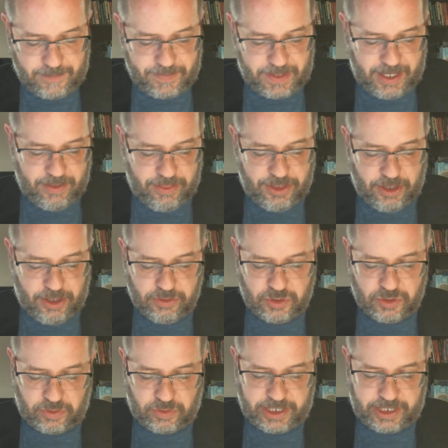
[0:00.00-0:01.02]
And those
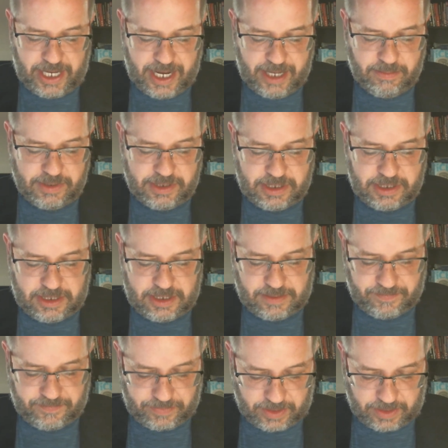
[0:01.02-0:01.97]
were games